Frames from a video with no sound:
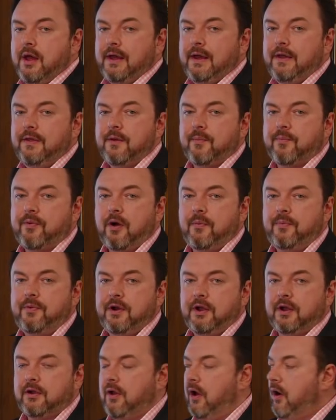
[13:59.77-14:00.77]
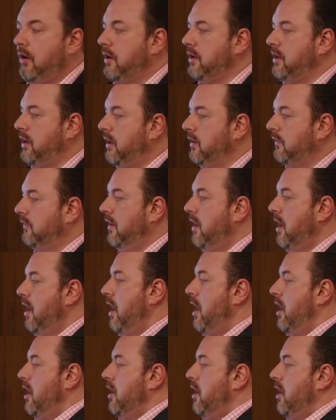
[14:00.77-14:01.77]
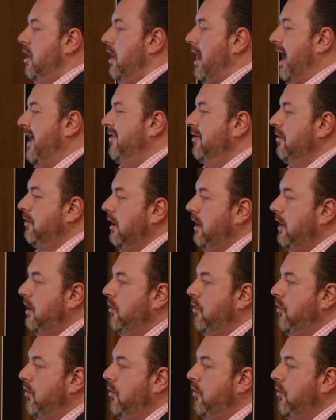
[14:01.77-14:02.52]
in the property clock, and look,